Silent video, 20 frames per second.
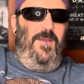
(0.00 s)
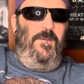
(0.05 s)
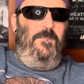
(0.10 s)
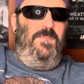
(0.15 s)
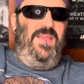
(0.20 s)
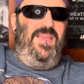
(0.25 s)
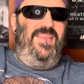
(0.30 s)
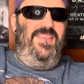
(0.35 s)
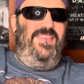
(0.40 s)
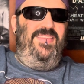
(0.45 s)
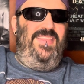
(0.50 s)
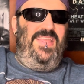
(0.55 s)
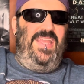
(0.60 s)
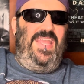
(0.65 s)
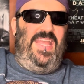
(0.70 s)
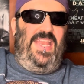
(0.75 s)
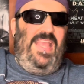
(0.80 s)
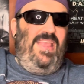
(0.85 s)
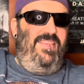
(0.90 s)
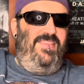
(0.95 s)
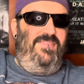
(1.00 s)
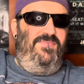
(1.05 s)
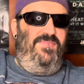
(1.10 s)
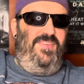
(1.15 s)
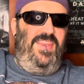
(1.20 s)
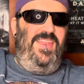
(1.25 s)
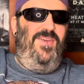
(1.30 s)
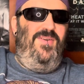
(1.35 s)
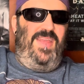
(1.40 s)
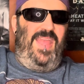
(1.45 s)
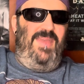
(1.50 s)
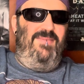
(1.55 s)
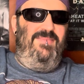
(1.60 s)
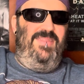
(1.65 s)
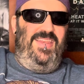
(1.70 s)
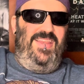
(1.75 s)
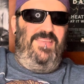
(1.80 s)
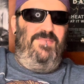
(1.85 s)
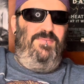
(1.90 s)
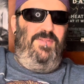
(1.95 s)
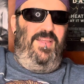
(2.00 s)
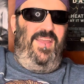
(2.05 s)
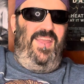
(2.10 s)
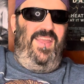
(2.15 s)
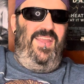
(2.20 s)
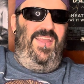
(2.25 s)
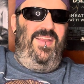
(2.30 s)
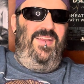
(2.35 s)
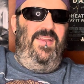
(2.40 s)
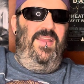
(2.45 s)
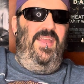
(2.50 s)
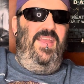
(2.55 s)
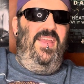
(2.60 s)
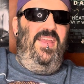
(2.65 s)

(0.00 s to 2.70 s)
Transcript: because it is a video game that he's playing,